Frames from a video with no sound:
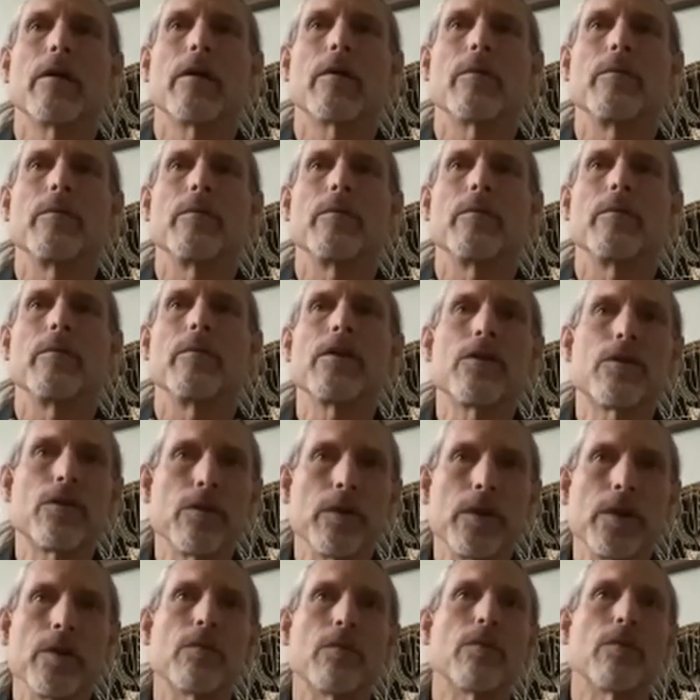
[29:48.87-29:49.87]
begin to
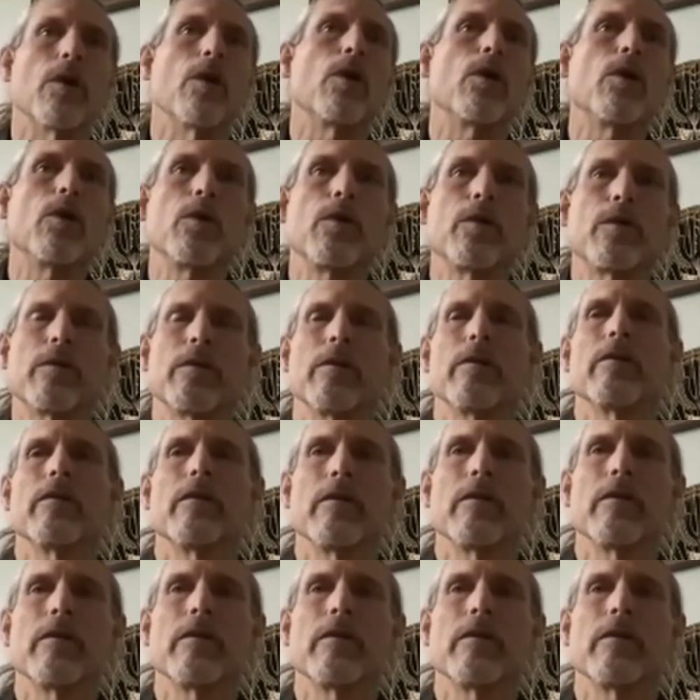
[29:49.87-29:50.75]
erode the